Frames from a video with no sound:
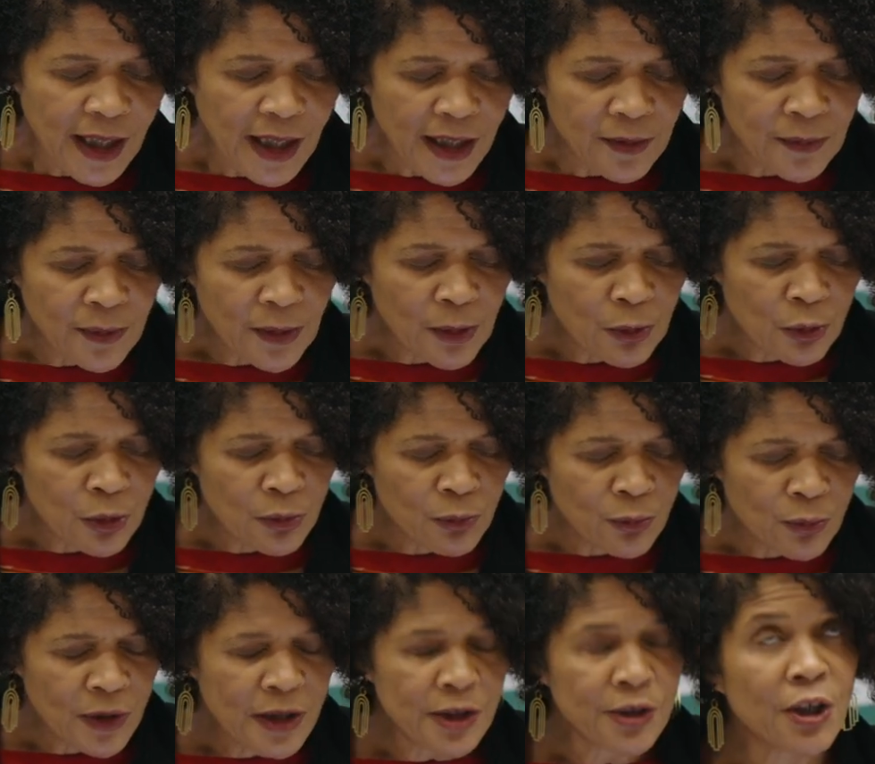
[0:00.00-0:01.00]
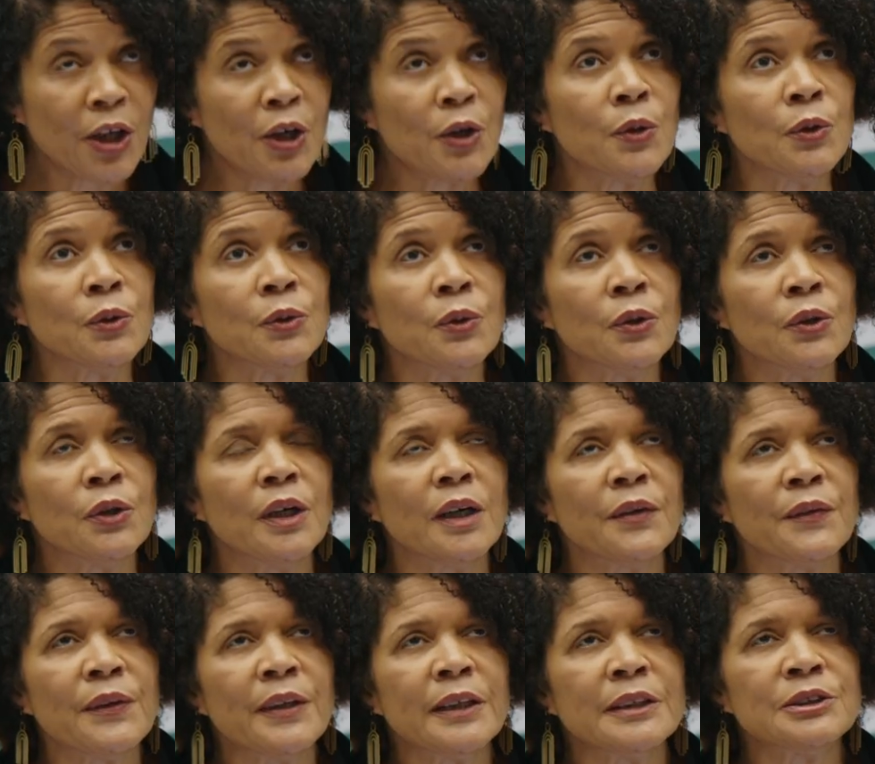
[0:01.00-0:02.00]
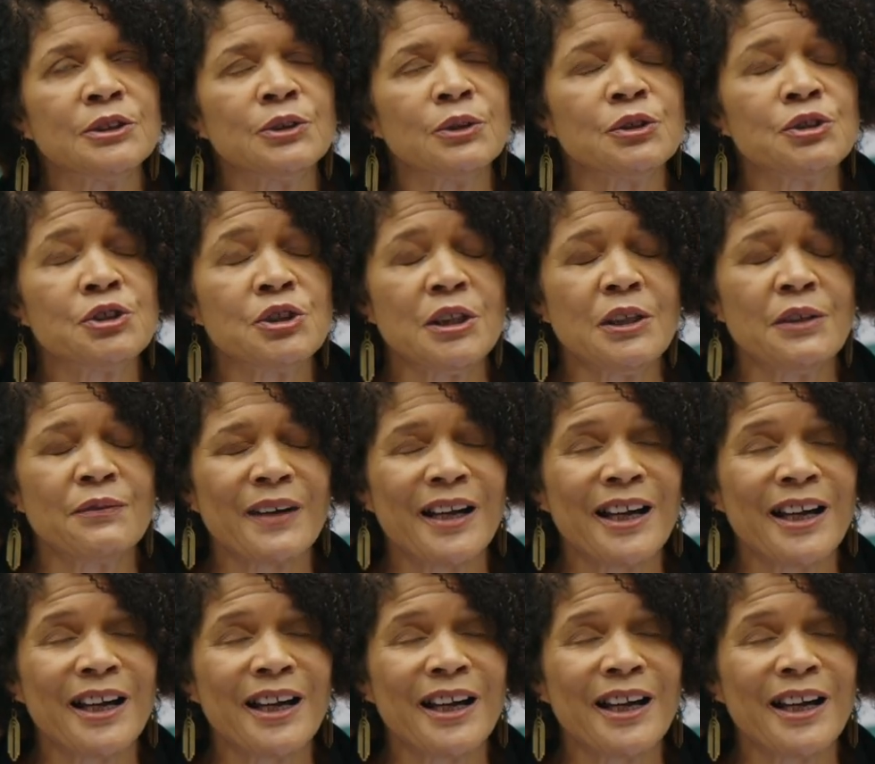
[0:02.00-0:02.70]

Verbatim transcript: And we know that to achieve